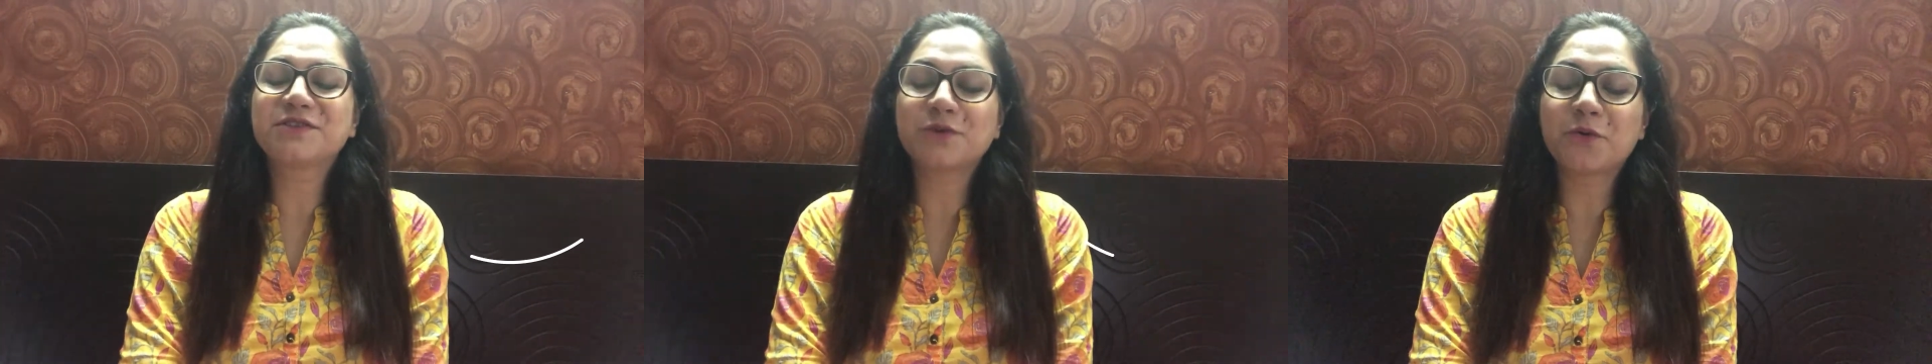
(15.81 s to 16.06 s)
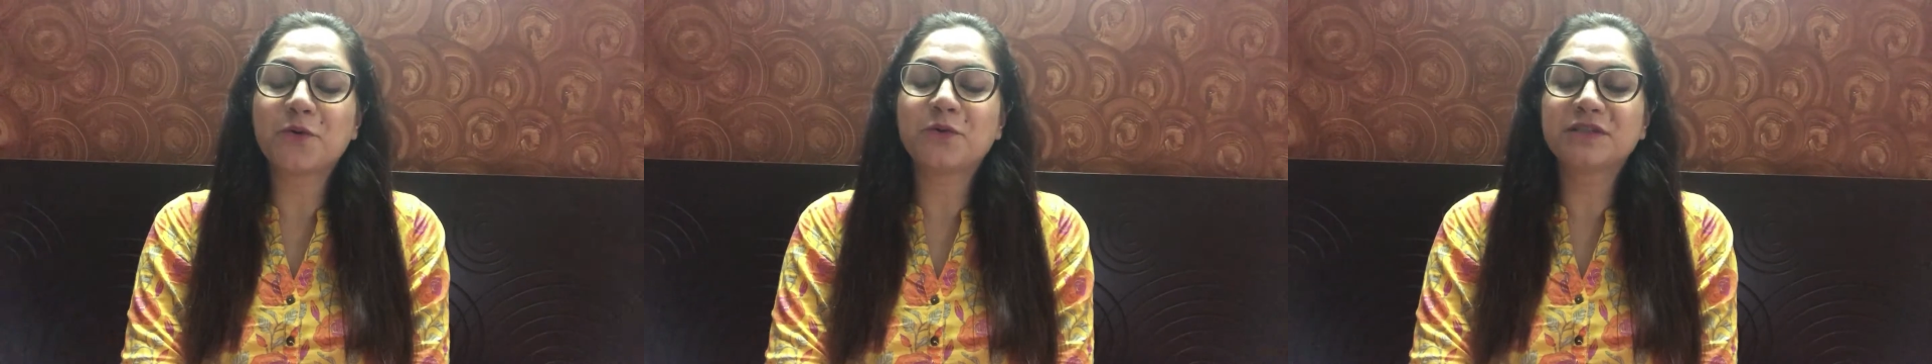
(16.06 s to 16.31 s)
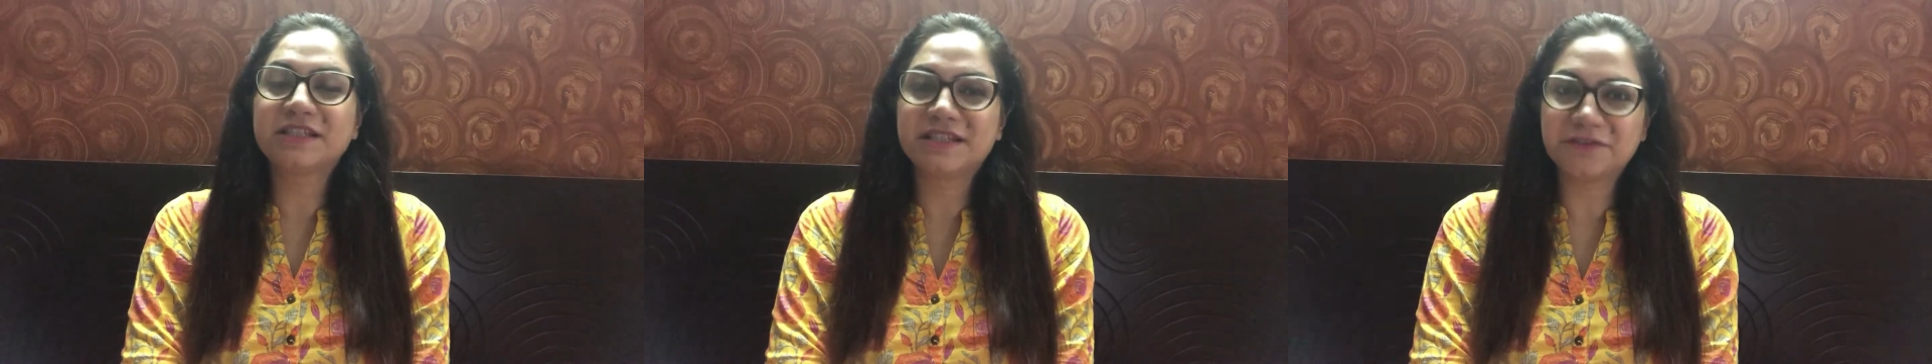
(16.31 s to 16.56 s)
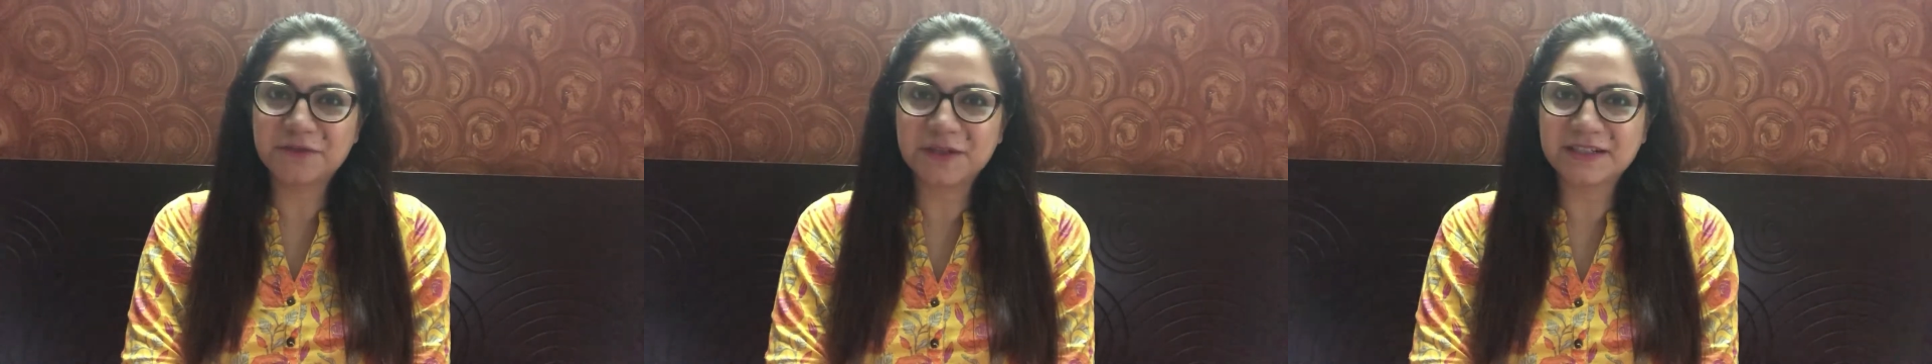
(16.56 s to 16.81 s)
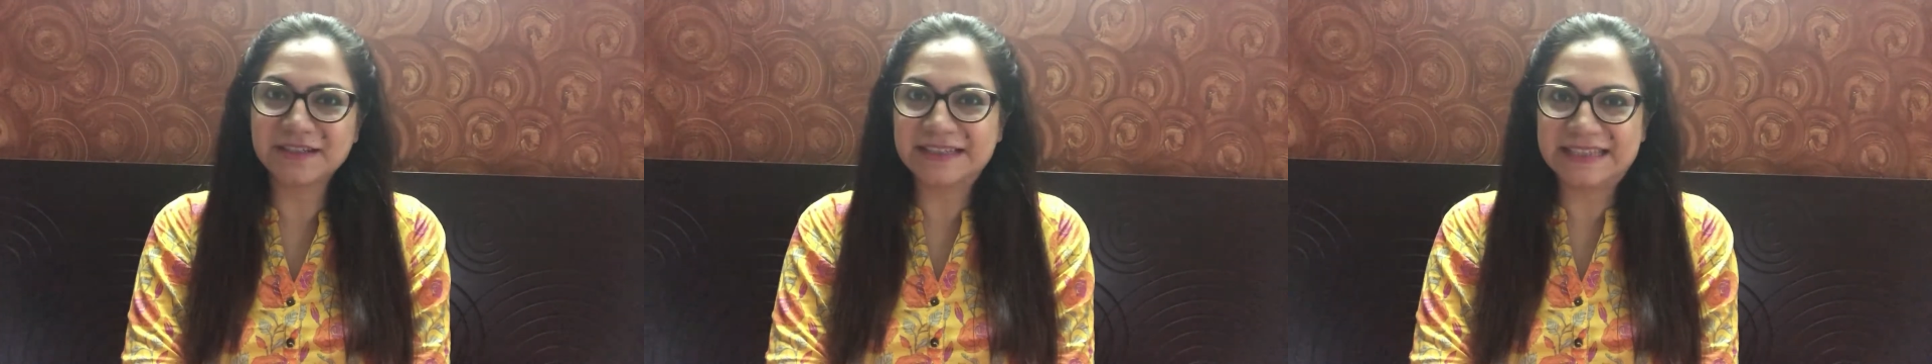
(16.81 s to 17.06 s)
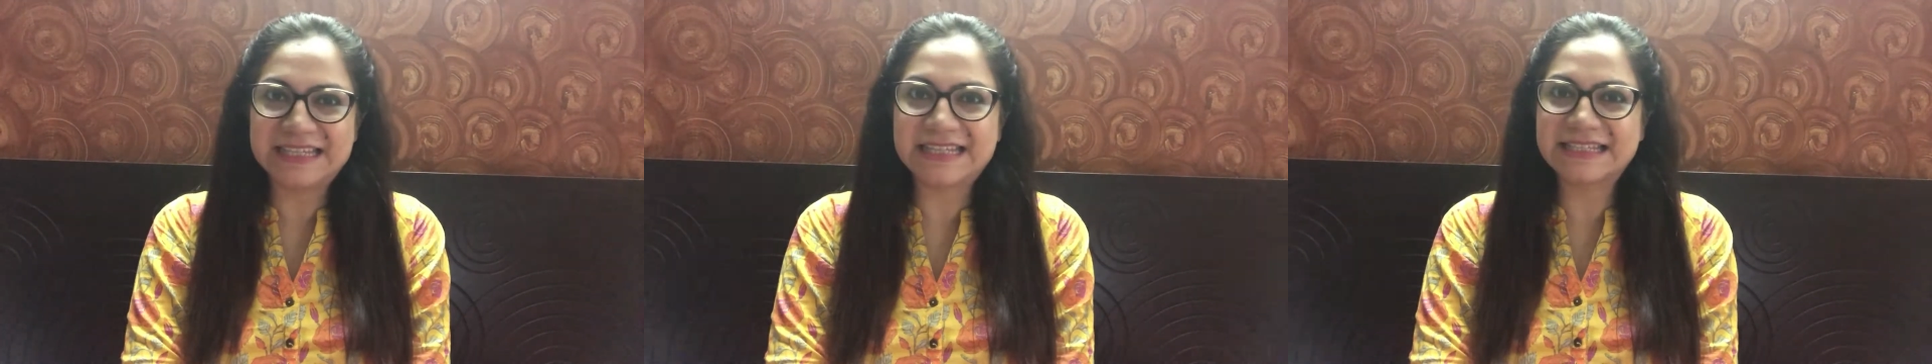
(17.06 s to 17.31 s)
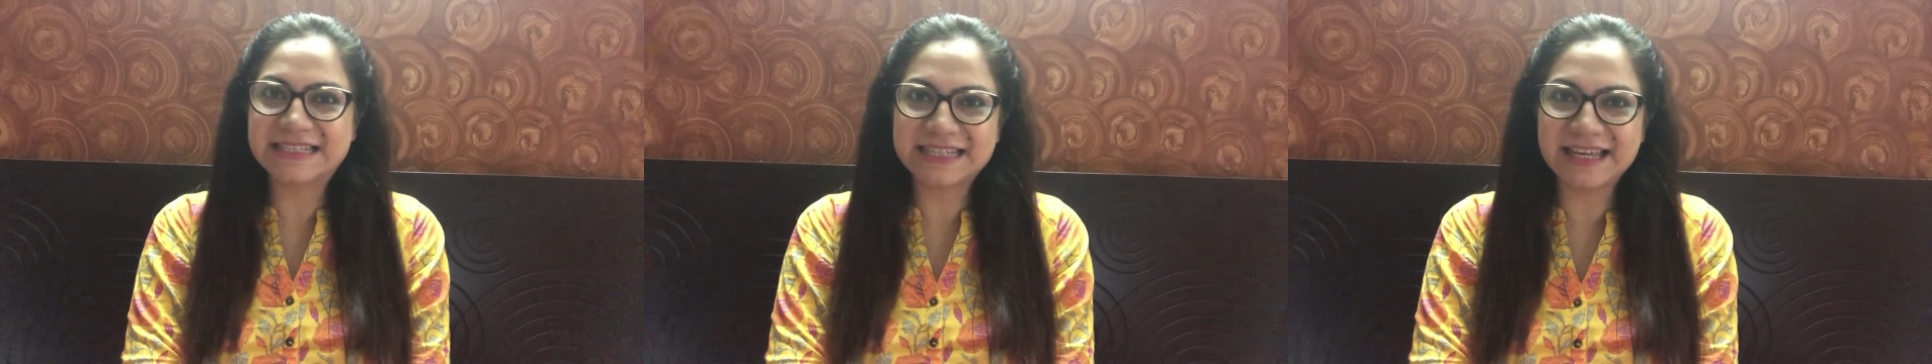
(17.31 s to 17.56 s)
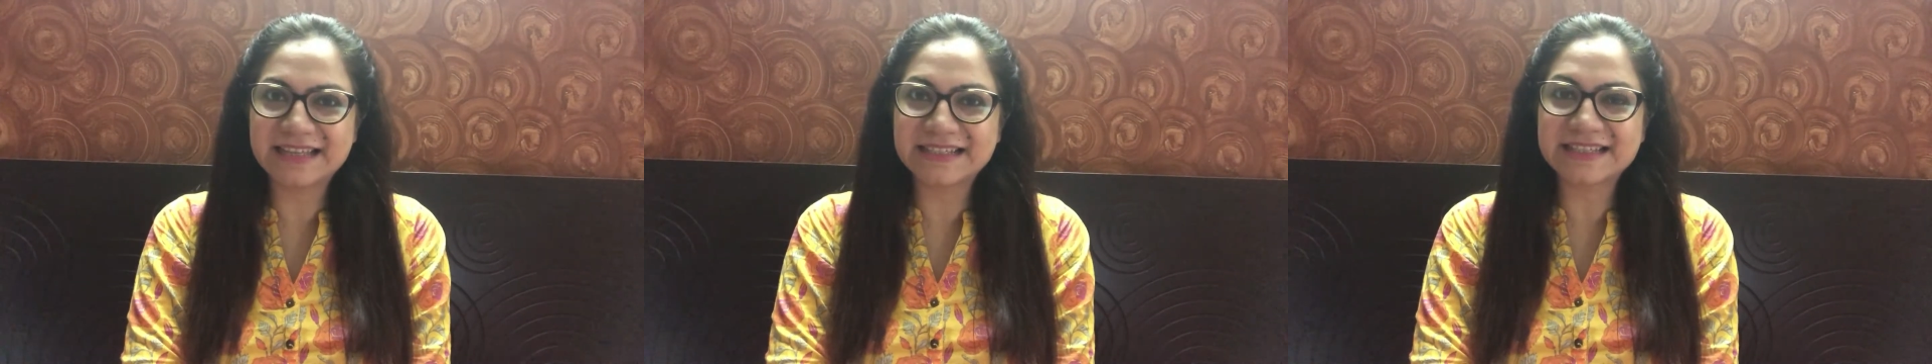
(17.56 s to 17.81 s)
so difficult these
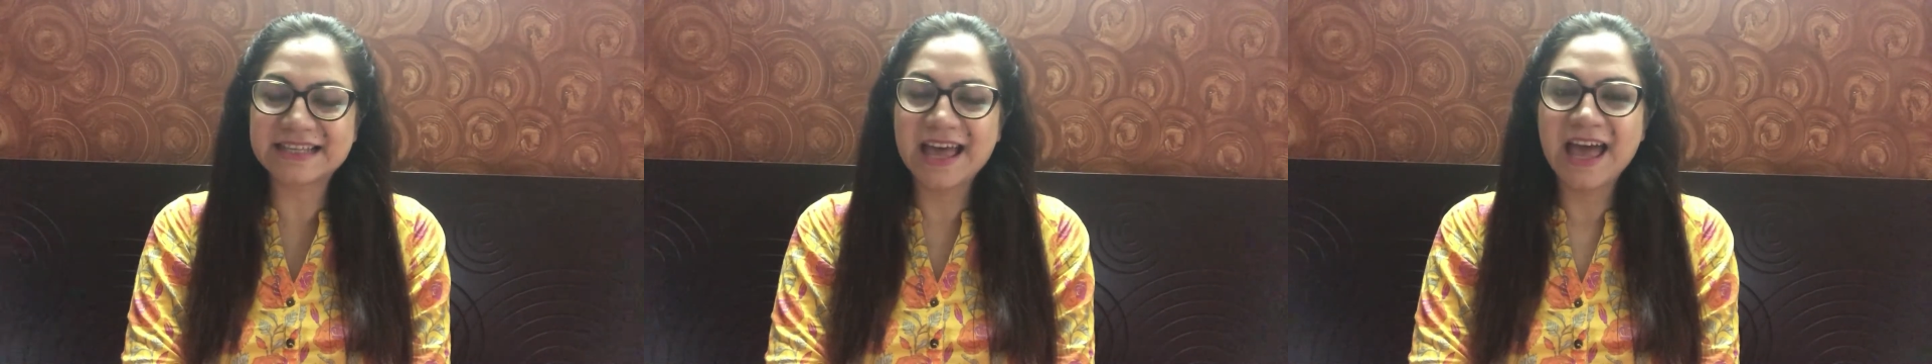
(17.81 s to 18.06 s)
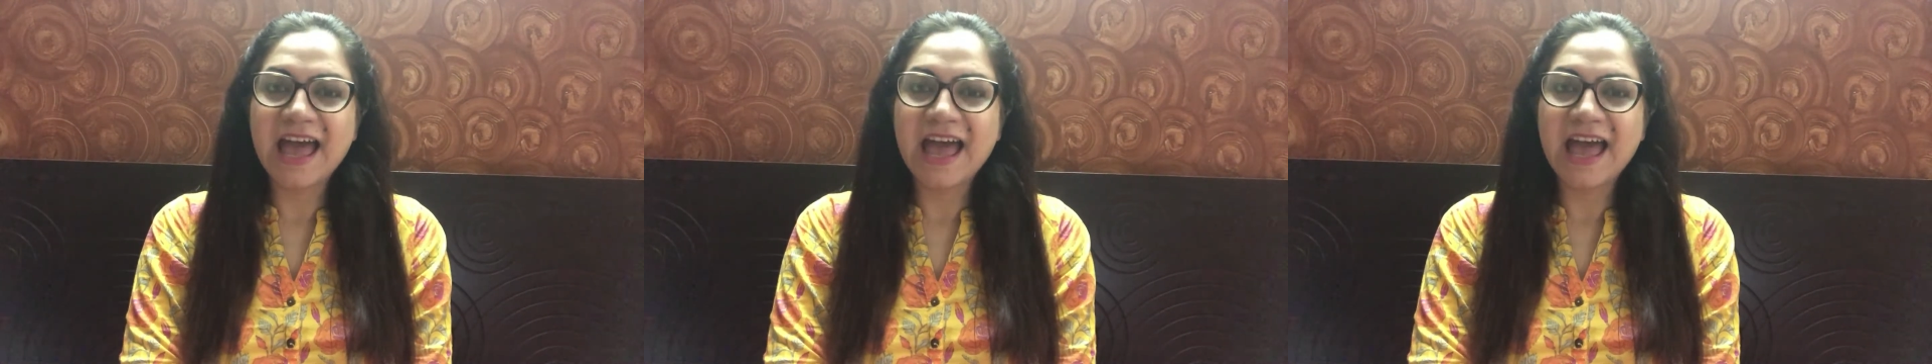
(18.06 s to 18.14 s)
days